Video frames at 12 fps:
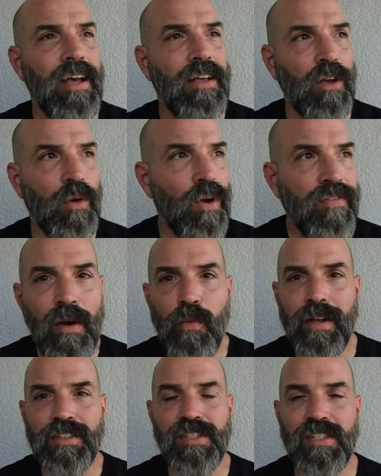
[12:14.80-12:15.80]
Like, what if I
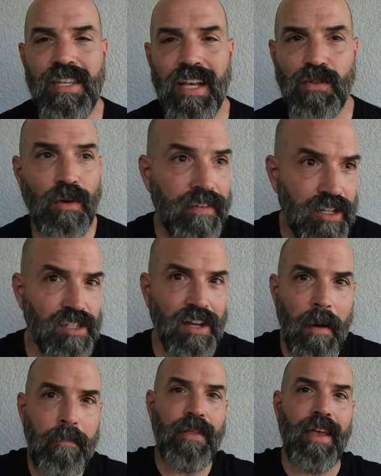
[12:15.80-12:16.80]
read 6? What if I just
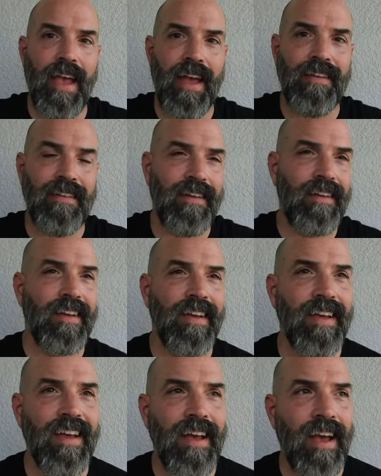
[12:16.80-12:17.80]
upped the ante?
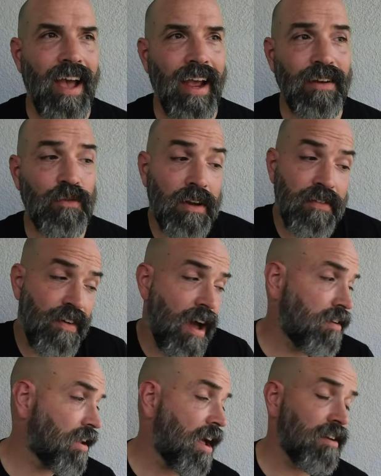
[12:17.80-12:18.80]
And what I
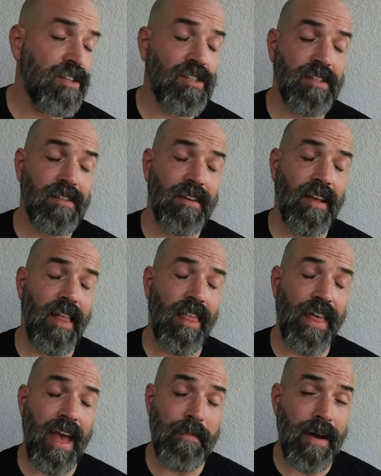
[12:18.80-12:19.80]
found out is
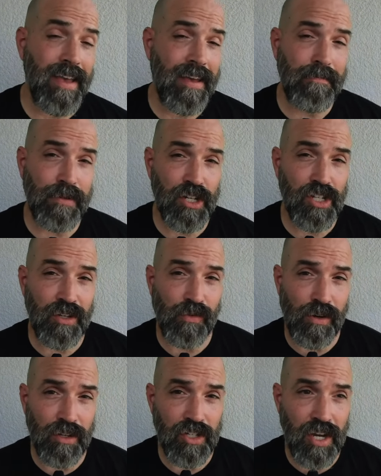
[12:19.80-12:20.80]
that my ambition
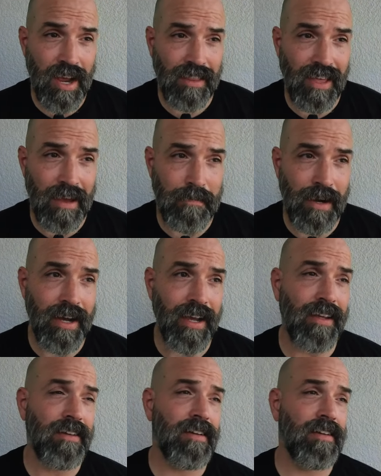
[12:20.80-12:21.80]
wrote a check that
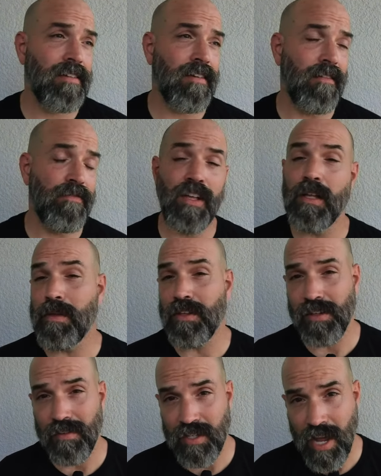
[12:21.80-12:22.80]
my
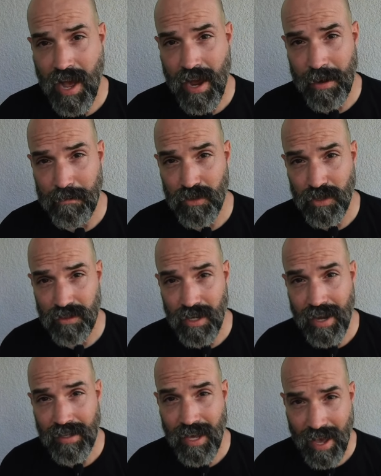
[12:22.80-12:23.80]
availability of time could
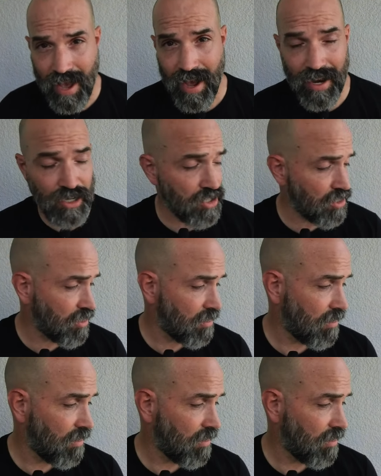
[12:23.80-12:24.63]
not cash.